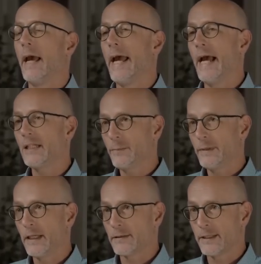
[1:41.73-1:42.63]
As
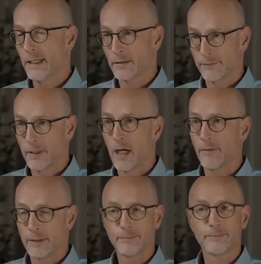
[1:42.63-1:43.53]
PSA is
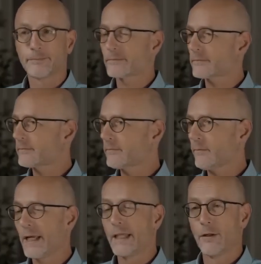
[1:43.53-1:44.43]
evolving
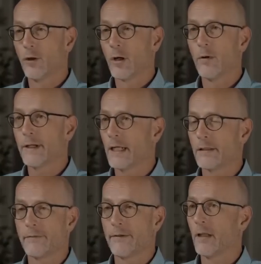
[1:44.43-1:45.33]
in the normal kind of
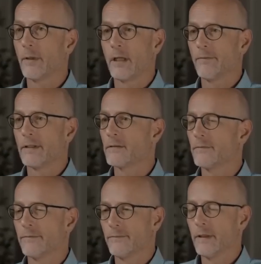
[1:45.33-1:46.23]
development of
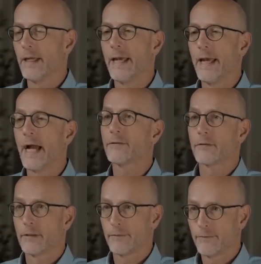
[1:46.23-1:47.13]
its
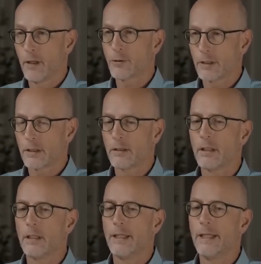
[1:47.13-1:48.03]
exocrine function,
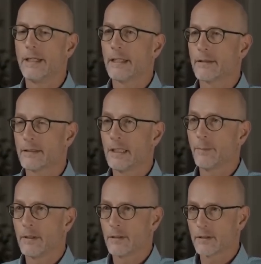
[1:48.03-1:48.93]
it gets
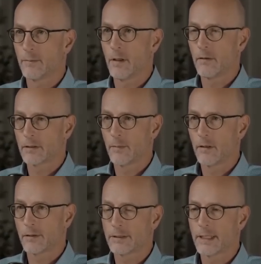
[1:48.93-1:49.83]
snipped into smaller and
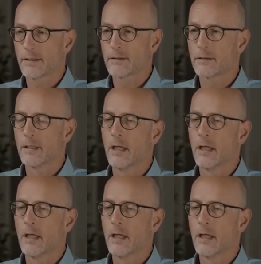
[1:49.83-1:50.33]
smaller states.